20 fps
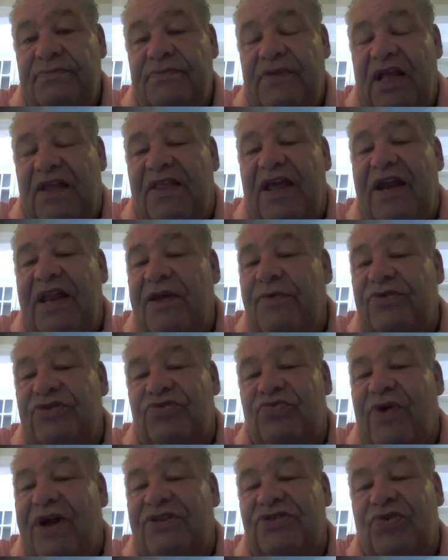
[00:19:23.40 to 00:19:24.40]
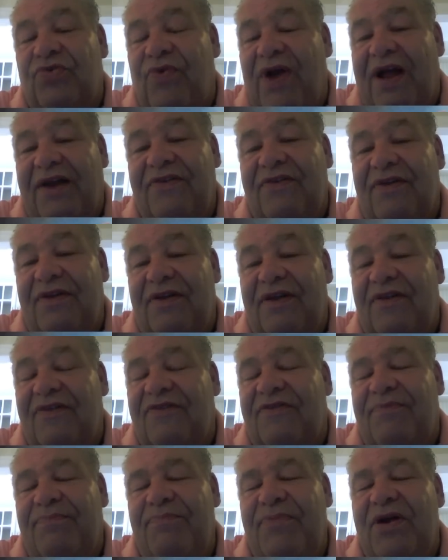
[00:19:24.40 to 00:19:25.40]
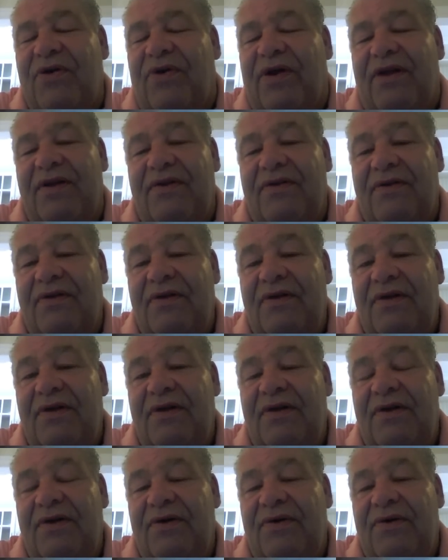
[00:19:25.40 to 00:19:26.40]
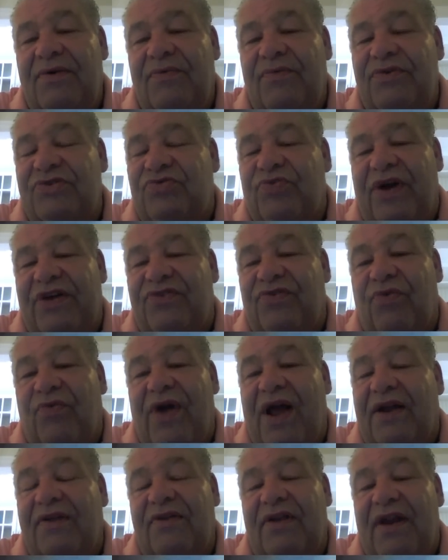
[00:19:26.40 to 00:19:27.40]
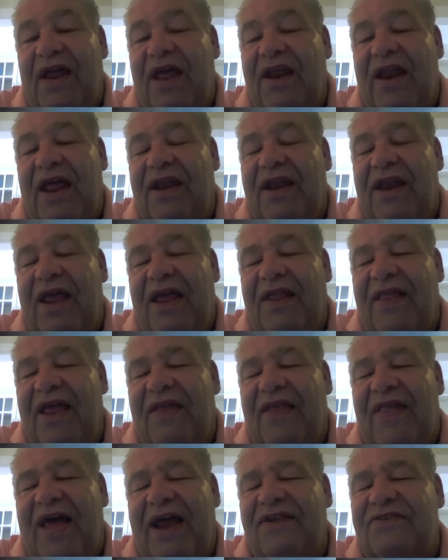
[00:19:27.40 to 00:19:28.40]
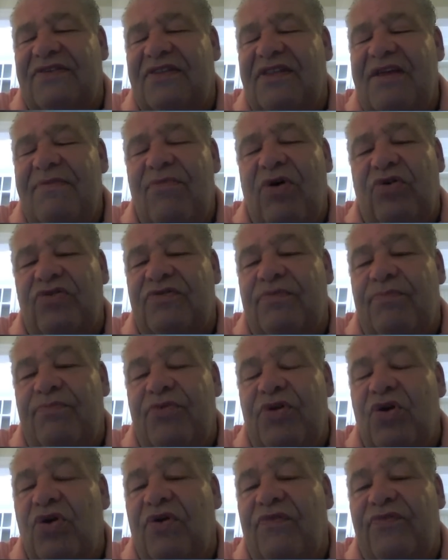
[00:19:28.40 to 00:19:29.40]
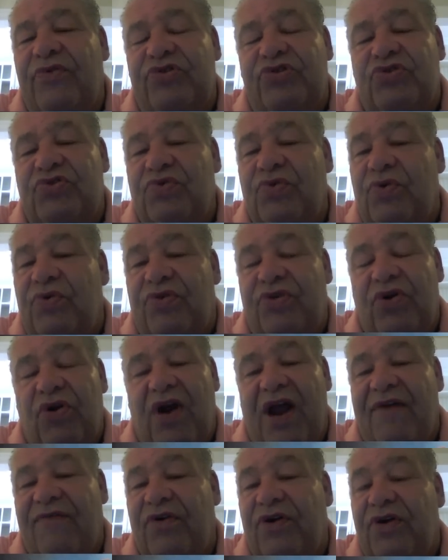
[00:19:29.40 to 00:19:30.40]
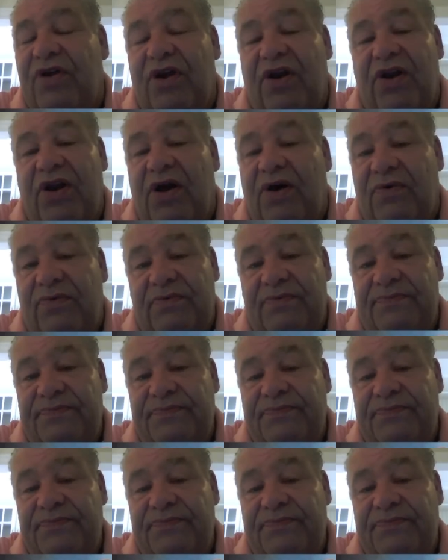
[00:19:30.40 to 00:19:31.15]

And then he was resurrected. His spirit was resurrected. And, and, and, and that is the most beautiful truth you're ever going to know.